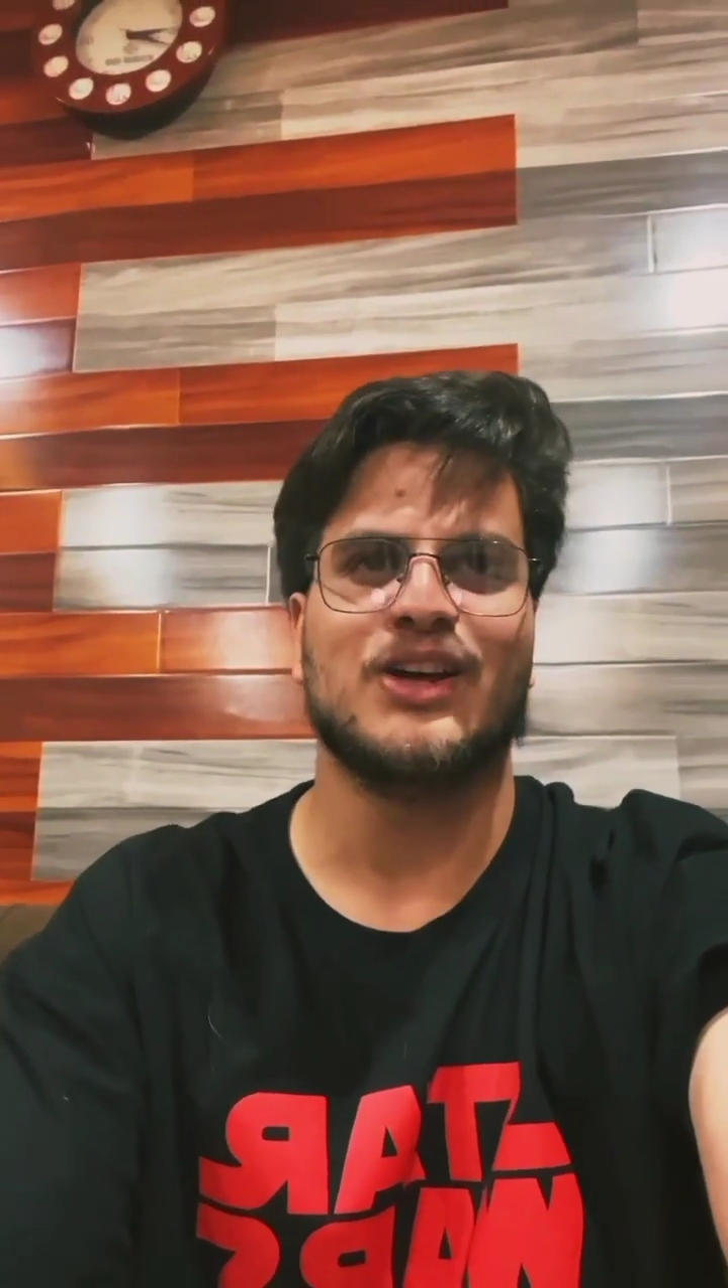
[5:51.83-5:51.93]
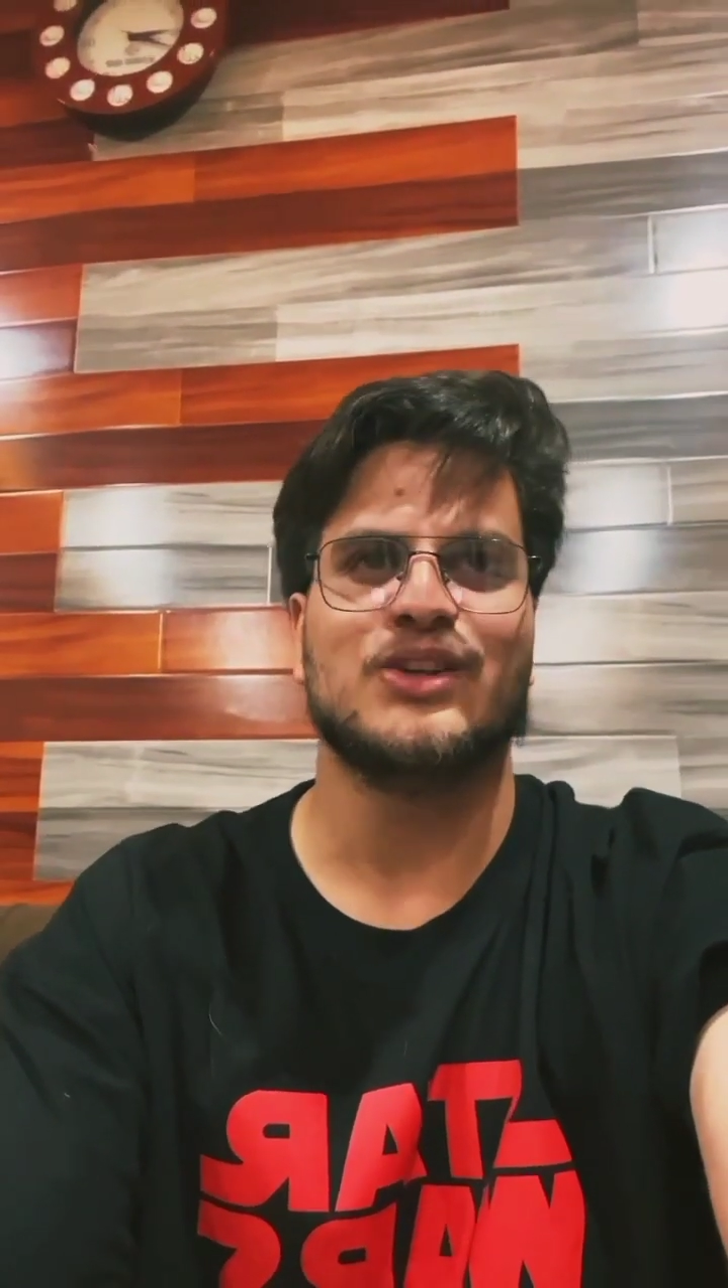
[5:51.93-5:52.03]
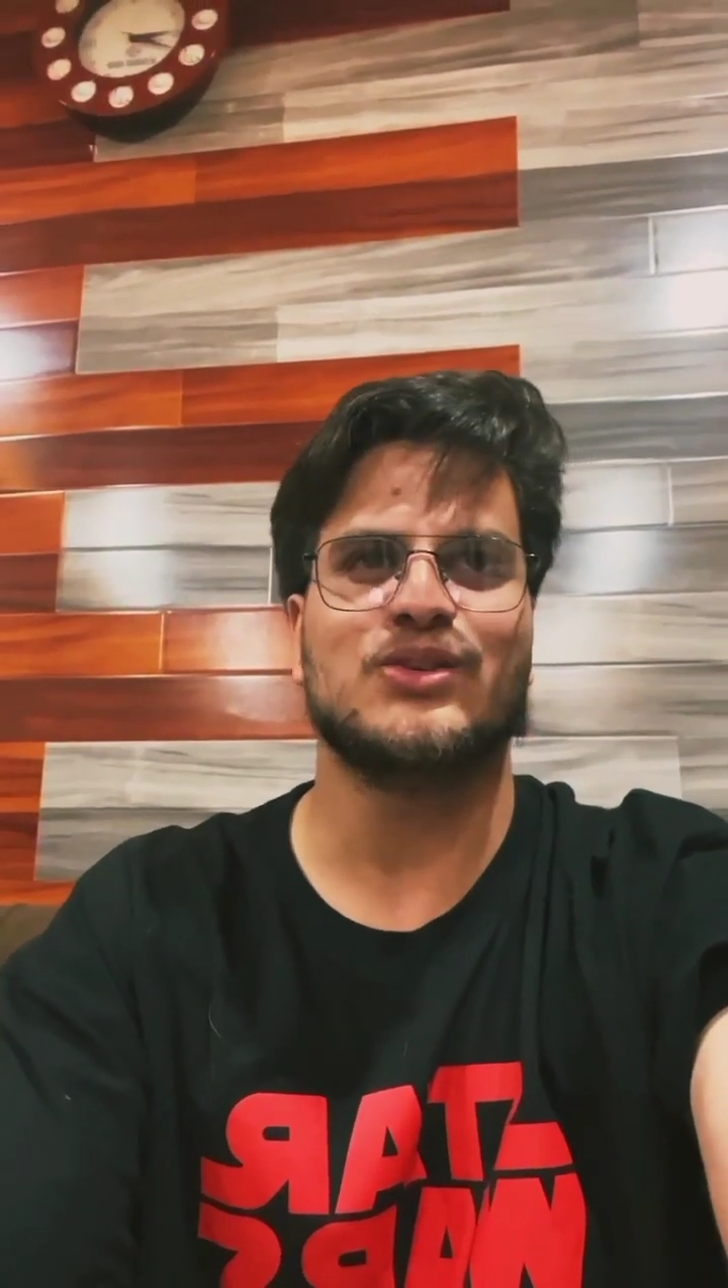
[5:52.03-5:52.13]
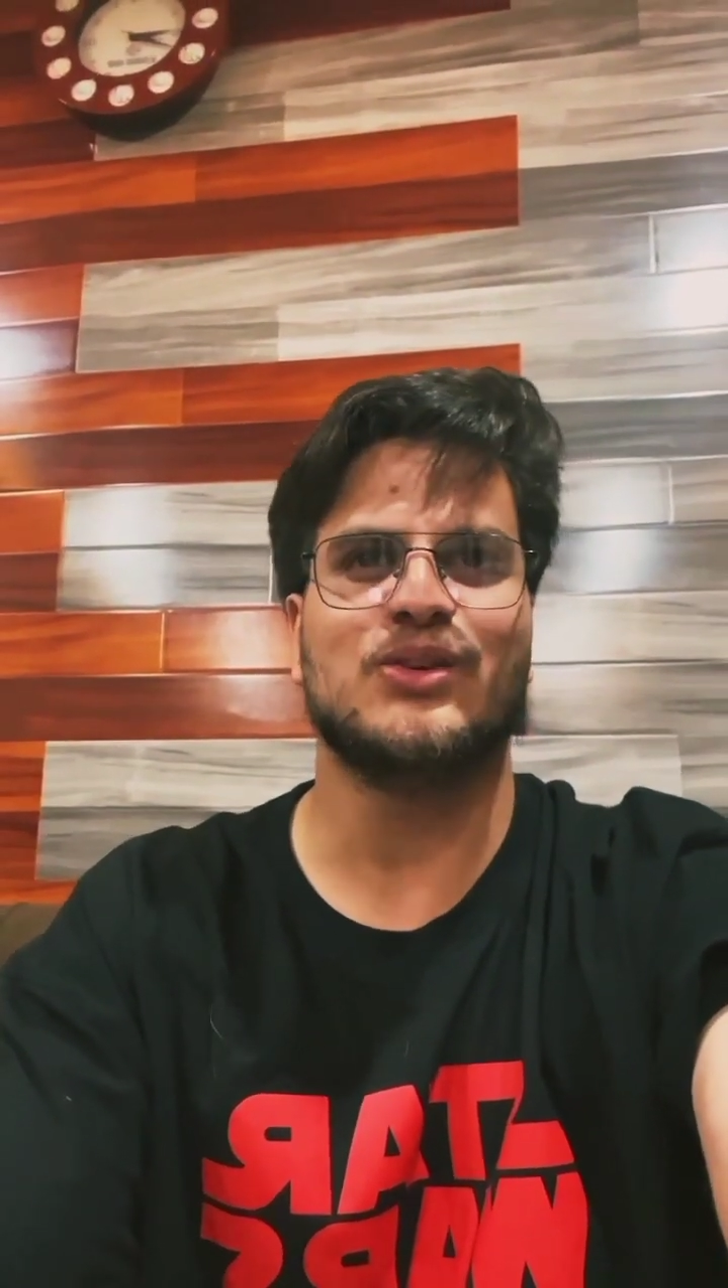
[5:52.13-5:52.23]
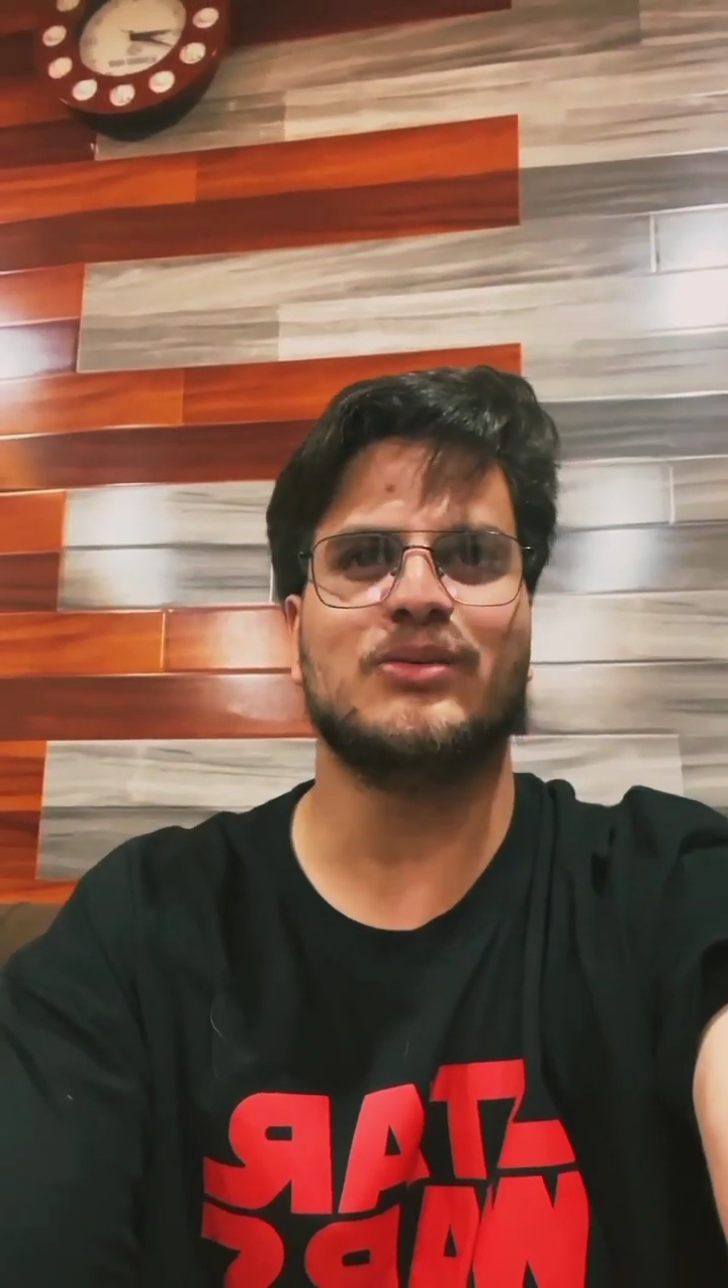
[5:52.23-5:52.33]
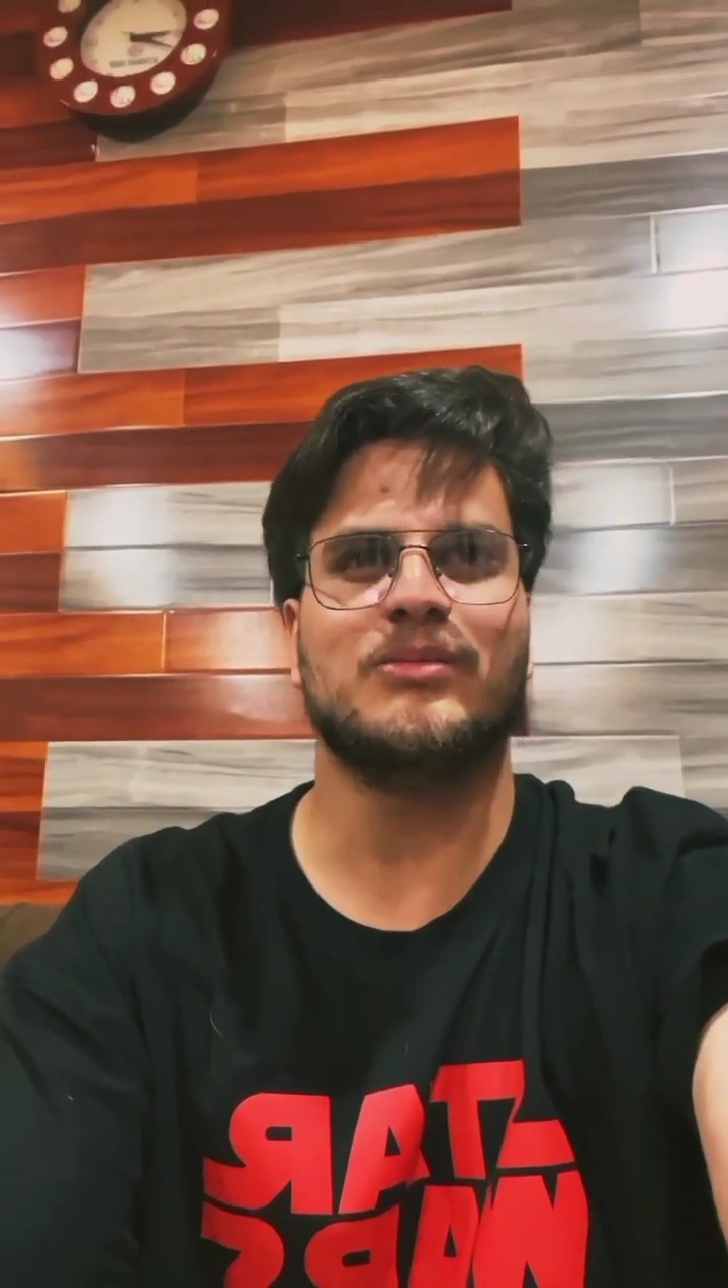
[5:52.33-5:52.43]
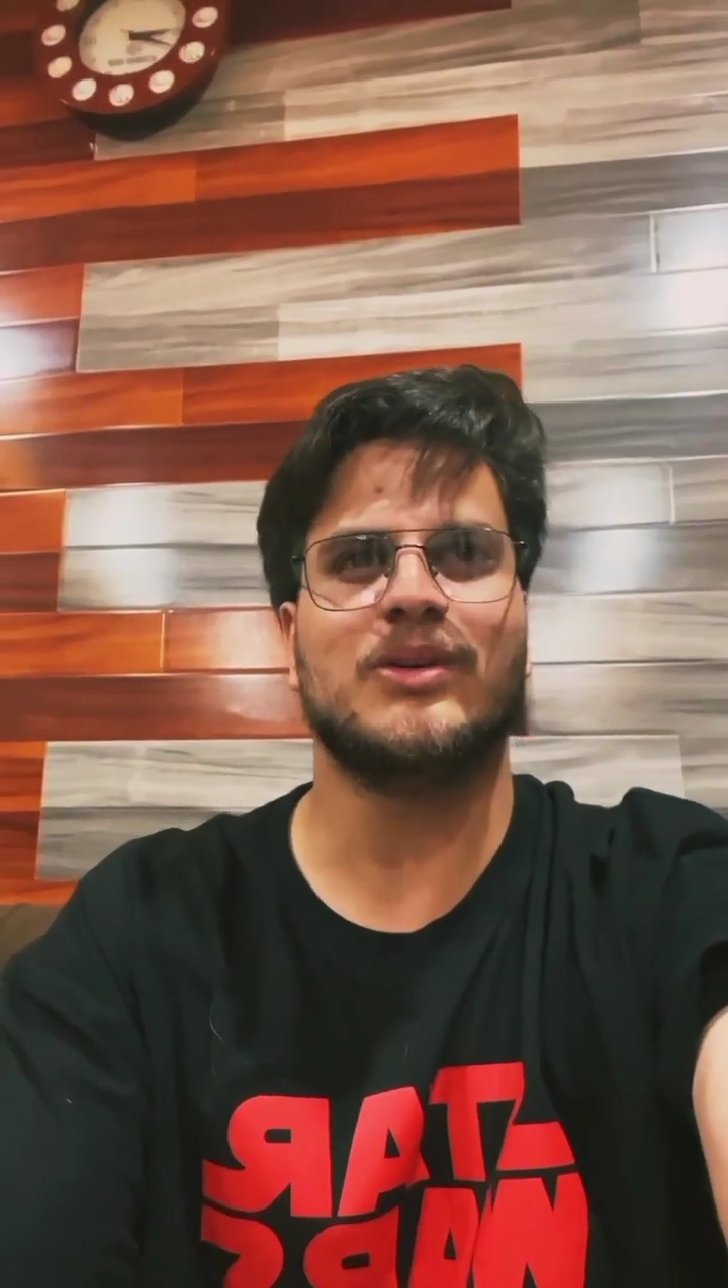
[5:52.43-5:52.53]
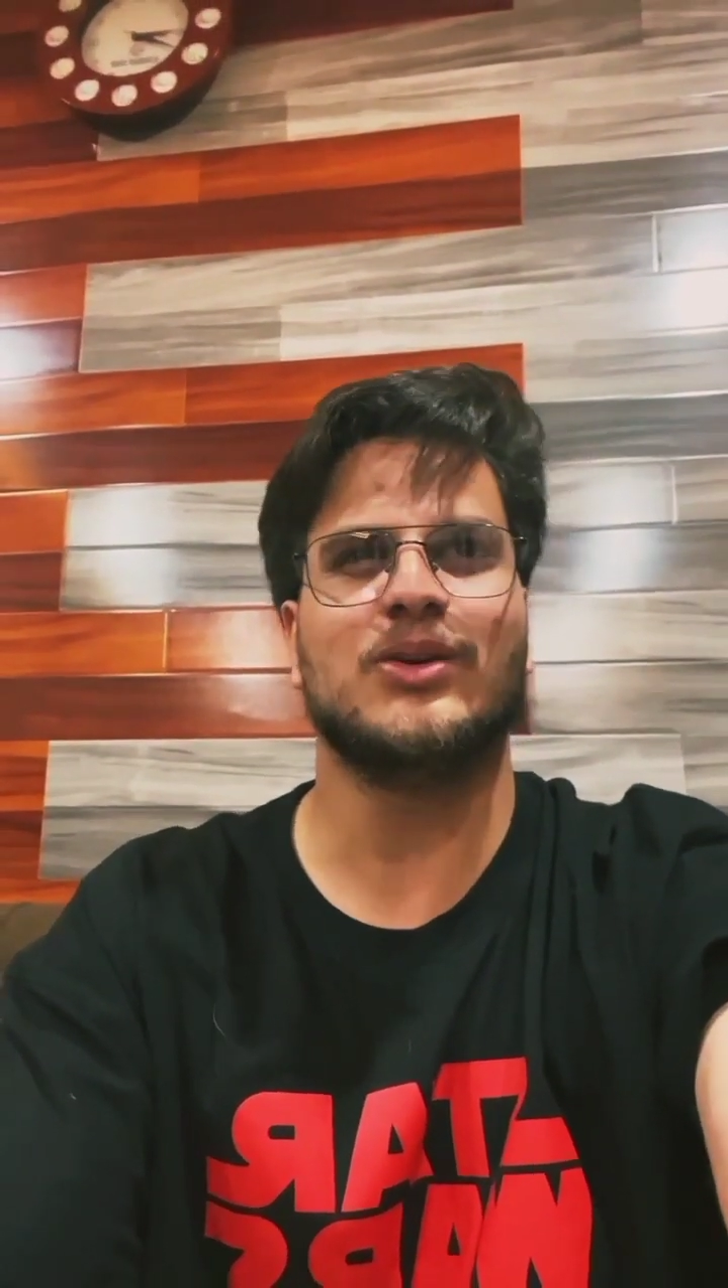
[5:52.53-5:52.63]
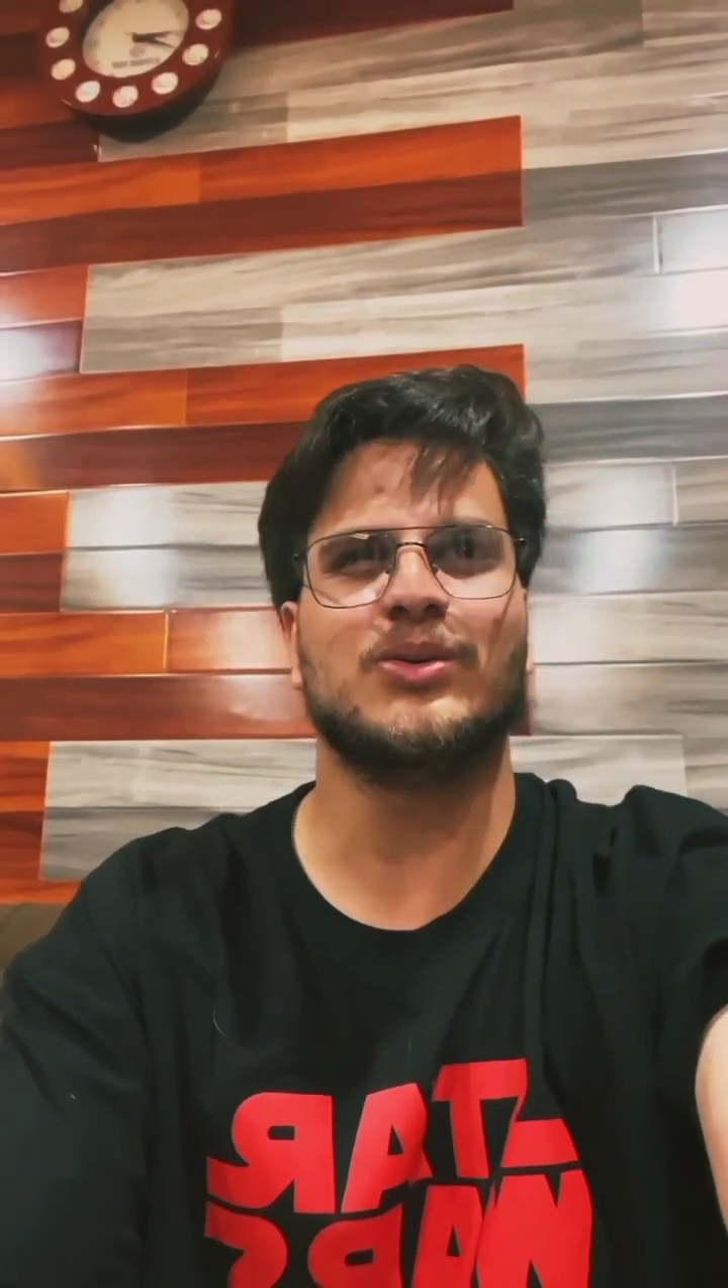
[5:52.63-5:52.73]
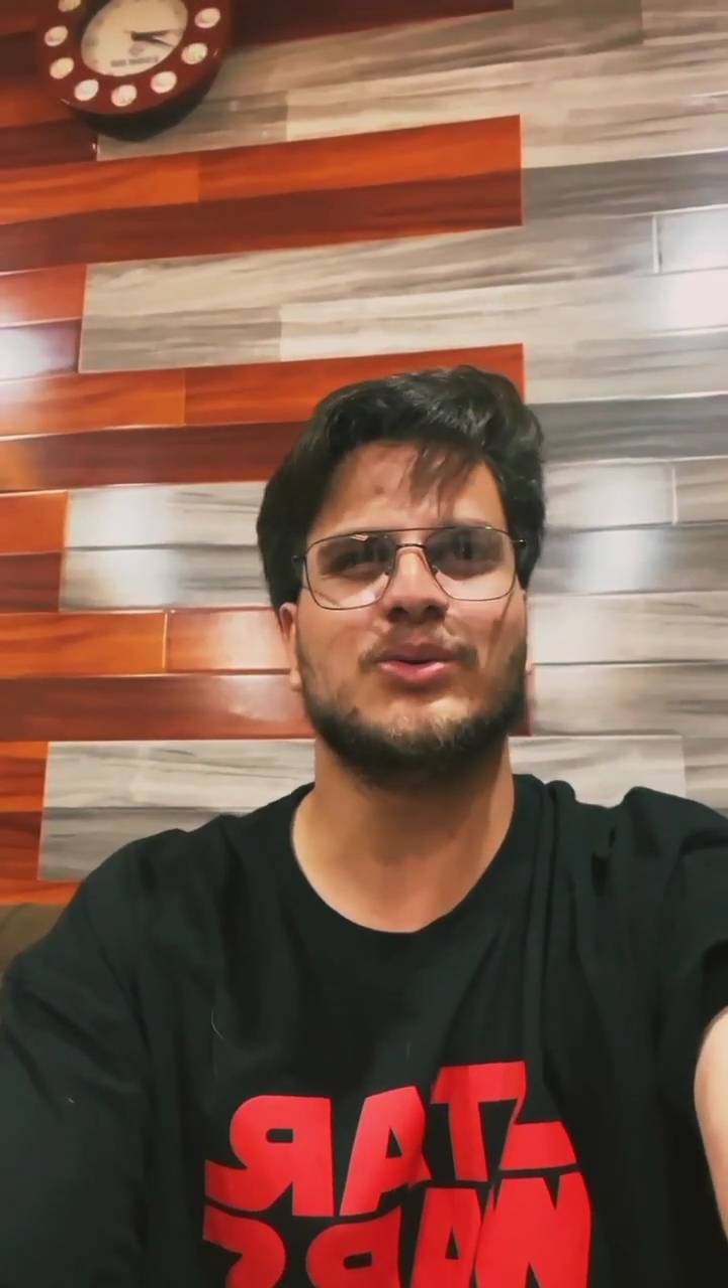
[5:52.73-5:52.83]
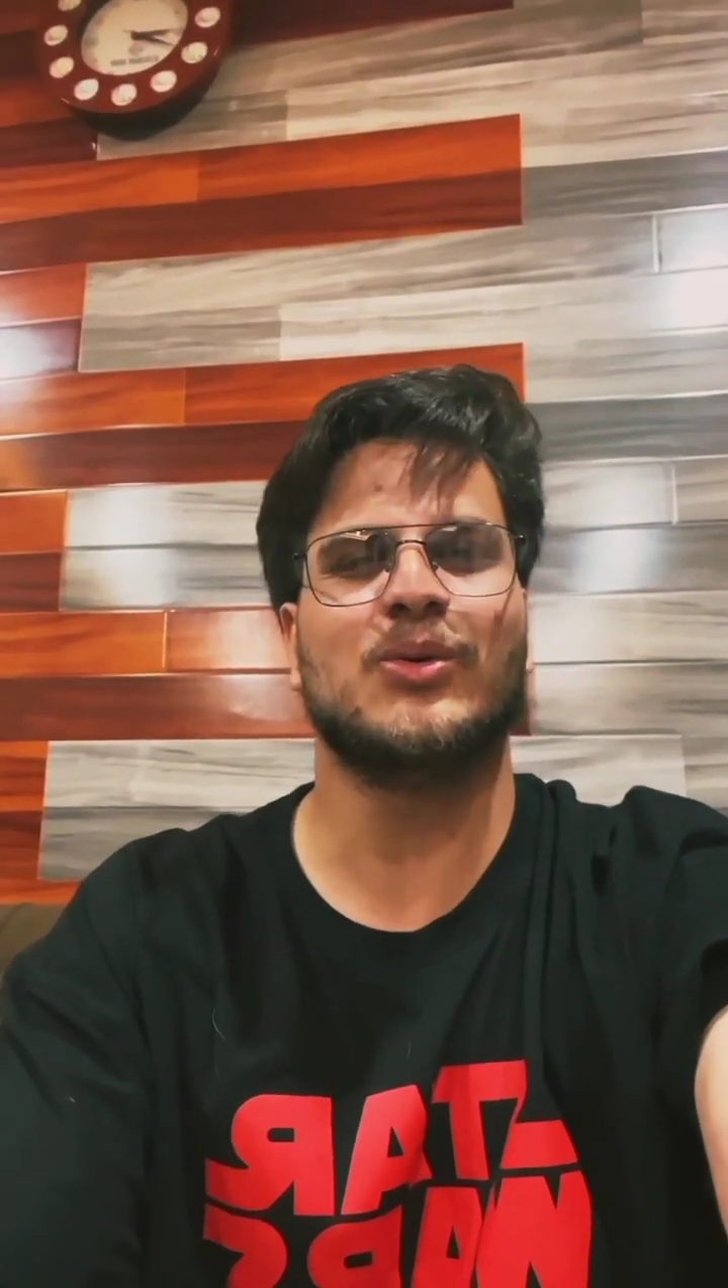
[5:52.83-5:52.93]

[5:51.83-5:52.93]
So you